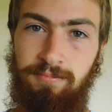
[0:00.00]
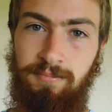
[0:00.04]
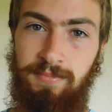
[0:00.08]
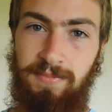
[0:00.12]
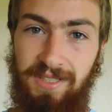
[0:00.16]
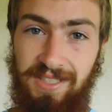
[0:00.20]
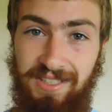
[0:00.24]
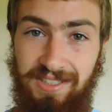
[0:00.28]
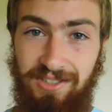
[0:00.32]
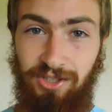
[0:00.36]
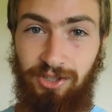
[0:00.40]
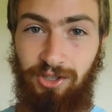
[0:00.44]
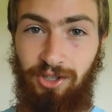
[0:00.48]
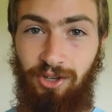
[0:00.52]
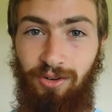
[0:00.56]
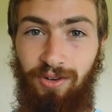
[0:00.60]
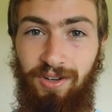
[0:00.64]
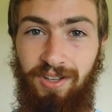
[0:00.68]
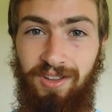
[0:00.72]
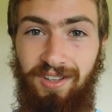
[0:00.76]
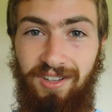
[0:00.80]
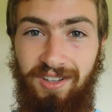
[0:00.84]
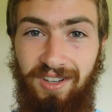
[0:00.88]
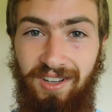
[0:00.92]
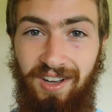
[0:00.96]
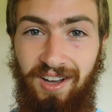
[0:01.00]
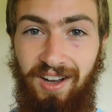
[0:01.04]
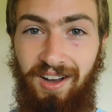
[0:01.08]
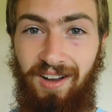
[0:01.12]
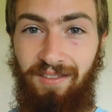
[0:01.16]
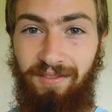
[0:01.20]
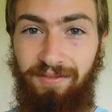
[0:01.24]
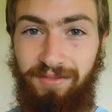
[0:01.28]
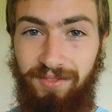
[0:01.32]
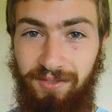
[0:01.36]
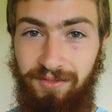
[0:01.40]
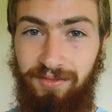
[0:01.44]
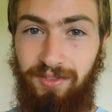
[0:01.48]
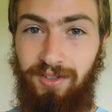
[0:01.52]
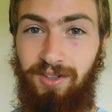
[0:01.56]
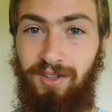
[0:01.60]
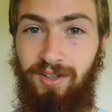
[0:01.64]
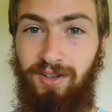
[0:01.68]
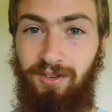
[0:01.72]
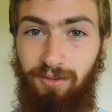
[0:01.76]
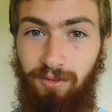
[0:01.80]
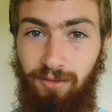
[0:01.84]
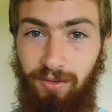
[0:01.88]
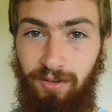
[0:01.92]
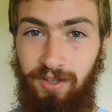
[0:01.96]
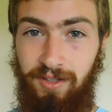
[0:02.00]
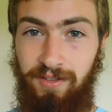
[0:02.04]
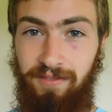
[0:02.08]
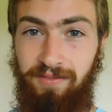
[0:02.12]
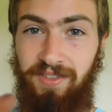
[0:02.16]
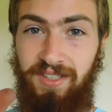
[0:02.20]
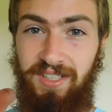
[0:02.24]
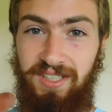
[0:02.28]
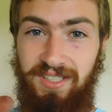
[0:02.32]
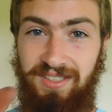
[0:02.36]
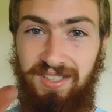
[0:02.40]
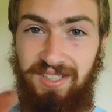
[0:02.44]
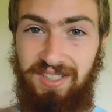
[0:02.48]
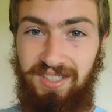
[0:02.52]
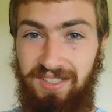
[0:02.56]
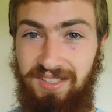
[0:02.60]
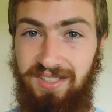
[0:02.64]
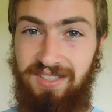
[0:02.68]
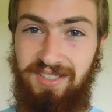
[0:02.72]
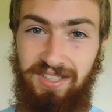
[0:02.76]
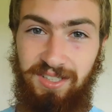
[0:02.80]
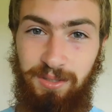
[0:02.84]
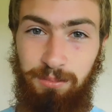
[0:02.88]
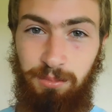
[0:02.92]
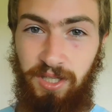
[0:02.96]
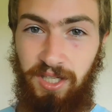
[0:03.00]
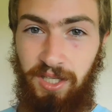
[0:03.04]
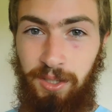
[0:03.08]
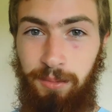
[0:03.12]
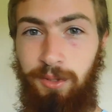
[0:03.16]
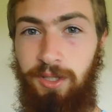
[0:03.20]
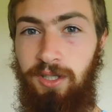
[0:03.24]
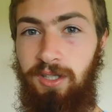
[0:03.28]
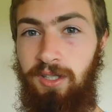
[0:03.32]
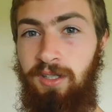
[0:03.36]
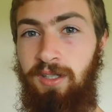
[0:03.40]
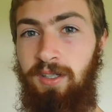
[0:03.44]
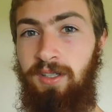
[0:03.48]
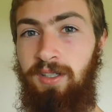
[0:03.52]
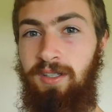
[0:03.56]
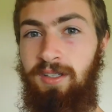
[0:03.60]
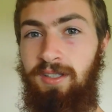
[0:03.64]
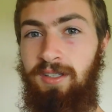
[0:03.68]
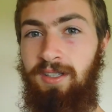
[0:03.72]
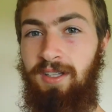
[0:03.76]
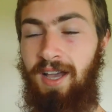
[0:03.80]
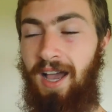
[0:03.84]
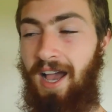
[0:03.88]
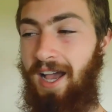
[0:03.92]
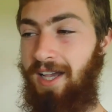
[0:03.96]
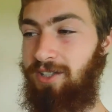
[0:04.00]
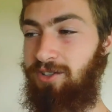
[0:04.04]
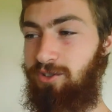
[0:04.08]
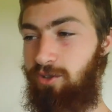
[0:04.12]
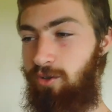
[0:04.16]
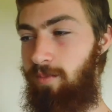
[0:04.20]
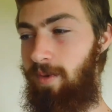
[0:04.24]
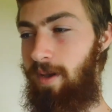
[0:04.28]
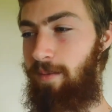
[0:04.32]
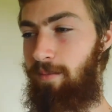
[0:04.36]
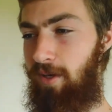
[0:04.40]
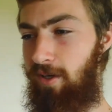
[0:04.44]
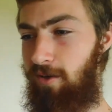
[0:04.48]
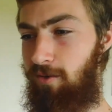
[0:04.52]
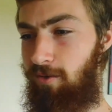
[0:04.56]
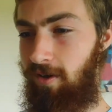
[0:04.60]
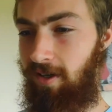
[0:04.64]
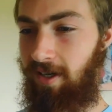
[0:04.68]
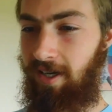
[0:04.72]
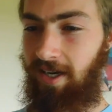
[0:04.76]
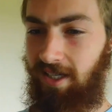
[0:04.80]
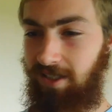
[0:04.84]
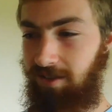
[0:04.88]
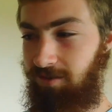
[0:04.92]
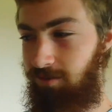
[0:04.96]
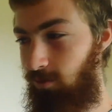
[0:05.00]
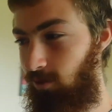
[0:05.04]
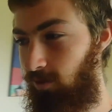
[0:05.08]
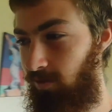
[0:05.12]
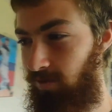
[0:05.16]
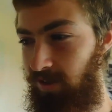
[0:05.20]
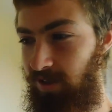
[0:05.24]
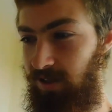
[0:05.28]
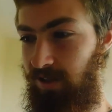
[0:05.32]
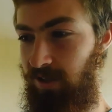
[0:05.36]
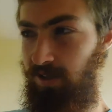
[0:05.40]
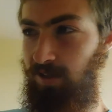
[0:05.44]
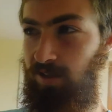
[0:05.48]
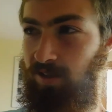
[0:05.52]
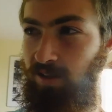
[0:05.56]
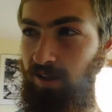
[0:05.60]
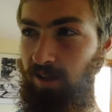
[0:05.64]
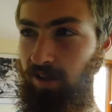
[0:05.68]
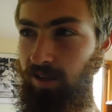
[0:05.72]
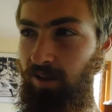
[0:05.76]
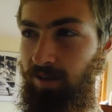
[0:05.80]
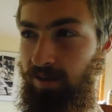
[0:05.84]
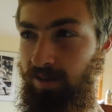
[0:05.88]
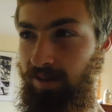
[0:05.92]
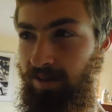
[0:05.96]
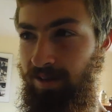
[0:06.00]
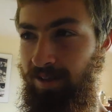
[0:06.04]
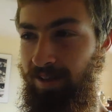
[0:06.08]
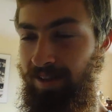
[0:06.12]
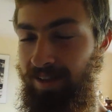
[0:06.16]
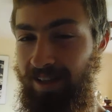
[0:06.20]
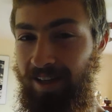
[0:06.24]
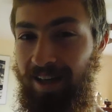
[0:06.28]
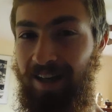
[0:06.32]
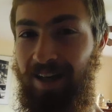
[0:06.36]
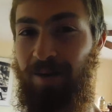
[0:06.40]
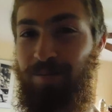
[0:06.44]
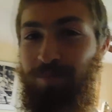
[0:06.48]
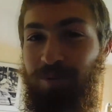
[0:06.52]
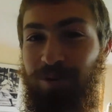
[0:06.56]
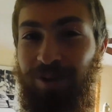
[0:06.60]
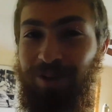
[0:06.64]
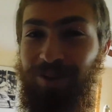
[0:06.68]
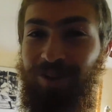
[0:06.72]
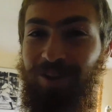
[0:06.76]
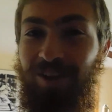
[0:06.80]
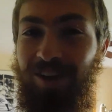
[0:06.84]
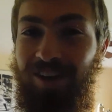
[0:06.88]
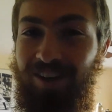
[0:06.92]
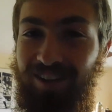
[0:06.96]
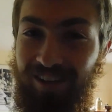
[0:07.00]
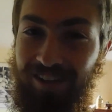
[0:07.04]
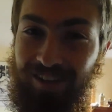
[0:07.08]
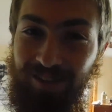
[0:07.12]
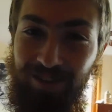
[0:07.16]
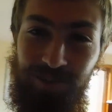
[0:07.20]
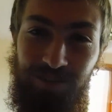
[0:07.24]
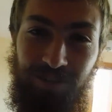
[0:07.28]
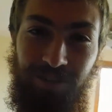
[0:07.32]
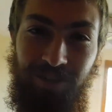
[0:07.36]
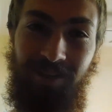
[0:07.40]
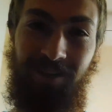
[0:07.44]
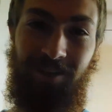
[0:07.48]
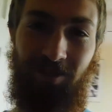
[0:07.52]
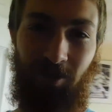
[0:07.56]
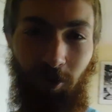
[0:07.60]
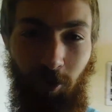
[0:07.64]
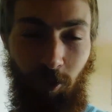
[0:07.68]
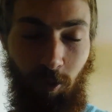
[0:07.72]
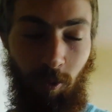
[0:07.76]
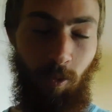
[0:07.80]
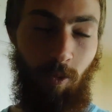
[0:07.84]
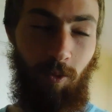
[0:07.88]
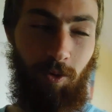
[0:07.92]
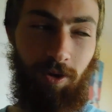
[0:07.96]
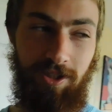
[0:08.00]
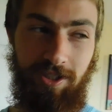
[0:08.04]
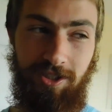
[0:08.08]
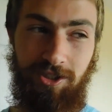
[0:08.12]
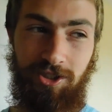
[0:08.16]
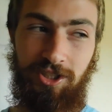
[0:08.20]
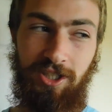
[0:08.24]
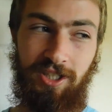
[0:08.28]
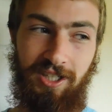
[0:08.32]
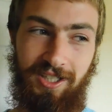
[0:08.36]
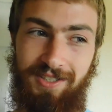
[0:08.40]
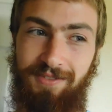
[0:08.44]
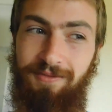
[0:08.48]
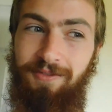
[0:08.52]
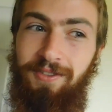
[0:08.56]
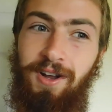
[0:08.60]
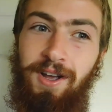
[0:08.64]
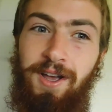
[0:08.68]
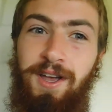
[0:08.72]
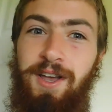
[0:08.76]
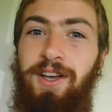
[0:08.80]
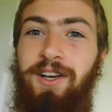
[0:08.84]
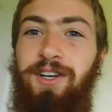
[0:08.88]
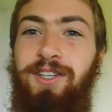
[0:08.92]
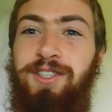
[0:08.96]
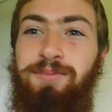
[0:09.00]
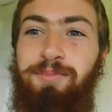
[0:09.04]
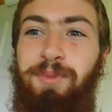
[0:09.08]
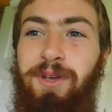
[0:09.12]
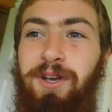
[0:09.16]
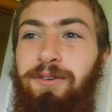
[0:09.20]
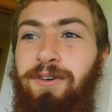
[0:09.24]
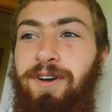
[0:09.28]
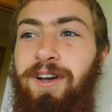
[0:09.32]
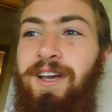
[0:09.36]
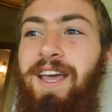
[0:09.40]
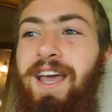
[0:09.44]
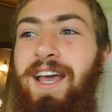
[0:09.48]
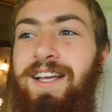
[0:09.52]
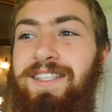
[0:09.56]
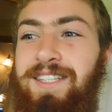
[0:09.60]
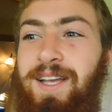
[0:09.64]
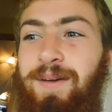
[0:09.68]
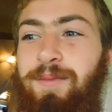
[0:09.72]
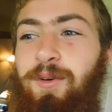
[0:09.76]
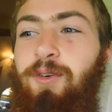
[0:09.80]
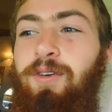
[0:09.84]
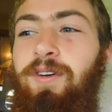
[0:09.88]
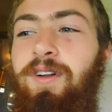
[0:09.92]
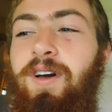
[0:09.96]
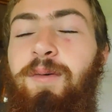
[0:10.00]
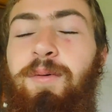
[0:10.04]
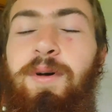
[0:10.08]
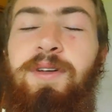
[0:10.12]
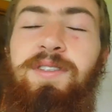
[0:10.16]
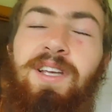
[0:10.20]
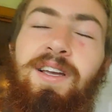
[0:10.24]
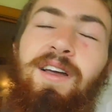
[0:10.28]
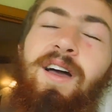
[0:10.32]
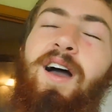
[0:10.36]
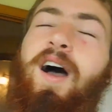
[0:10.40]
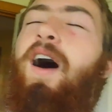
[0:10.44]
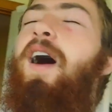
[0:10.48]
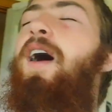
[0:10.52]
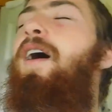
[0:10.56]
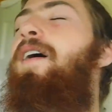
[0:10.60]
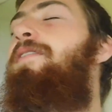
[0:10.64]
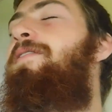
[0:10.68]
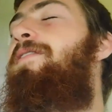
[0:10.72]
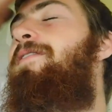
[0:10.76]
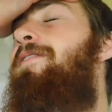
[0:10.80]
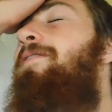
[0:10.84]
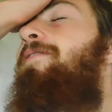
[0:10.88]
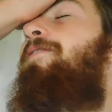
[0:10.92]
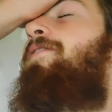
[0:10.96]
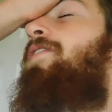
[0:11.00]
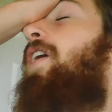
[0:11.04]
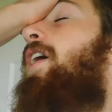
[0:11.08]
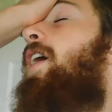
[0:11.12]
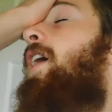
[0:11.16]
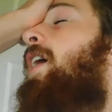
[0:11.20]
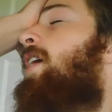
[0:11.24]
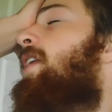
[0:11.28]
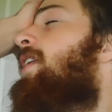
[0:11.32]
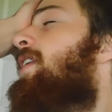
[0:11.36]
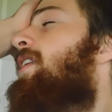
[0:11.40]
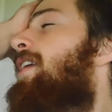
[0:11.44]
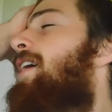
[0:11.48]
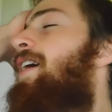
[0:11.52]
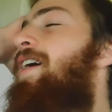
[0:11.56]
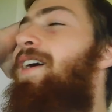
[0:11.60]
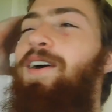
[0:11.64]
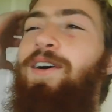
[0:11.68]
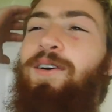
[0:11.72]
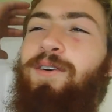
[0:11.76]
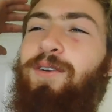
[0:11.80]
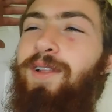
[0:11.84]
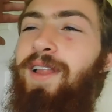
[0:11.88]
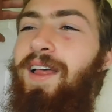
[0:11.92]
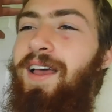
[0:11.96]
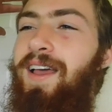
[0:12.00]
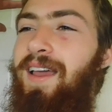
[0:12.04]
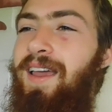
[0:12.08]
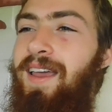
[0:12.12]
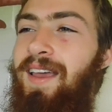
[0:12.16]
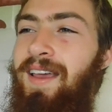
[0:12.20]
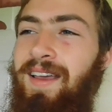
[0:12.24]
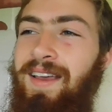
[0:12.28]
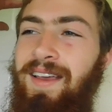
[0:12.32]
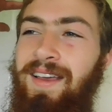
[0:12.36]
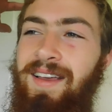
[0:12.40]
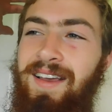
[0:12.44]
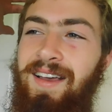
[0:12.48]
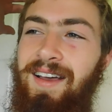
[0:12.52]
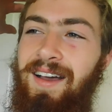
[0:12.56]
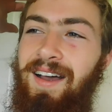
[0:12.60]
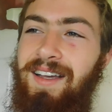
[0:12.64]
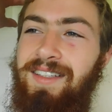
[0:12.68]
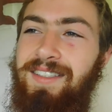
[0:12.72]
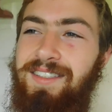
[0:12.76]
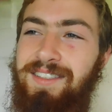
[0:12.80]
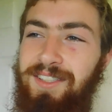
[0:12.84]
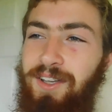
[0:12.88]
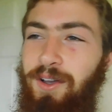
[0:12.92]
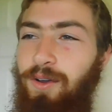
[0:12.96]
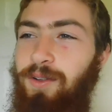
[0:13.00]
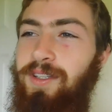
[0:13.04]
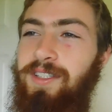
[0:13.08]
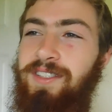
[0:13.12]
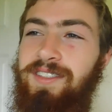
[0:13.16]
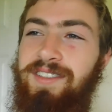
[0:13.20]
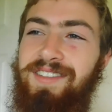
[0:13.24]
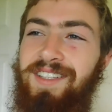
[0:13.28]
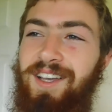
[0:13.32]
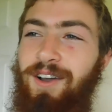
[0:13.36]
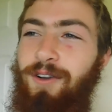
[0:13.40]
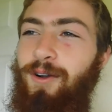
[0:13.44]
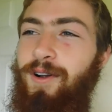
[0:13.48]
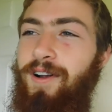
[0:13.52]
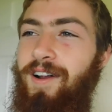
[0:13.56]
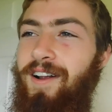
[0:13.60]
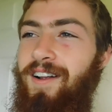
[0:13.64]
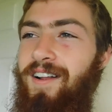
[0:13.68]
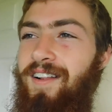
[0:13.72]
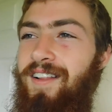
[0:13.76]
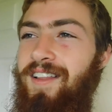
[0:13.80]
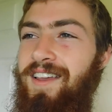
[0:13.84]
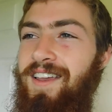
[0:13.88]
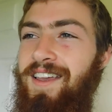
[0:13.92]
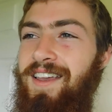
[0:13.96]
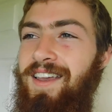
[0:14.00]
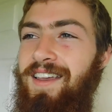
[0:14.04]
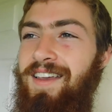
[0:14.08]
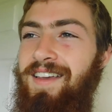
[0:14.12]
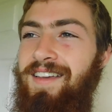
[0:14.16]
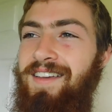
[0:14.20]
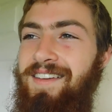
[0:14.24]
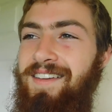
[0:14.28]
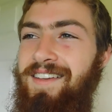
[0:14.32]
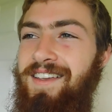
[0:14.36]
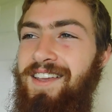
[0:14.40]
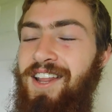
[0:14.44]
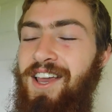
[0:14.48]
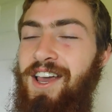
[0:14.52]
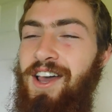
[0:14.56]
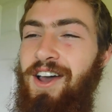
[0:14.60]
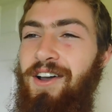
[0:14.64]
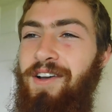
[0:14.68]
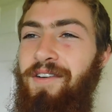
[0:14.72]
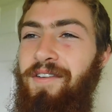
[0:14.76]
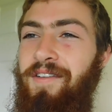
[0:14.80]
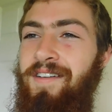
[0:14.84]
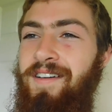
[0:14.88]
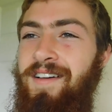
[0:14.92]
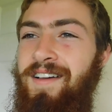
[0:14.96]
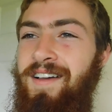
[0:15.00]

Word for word: Things are going looking up for Vertcoin. BTC baby. I sold my Bitcoin Cash for BTC. I got pretty lucky, dude. Holy shit, because Bitcoin Cash kept going up. I was like, oh, fuck, no. Like, I sold it so early, you know?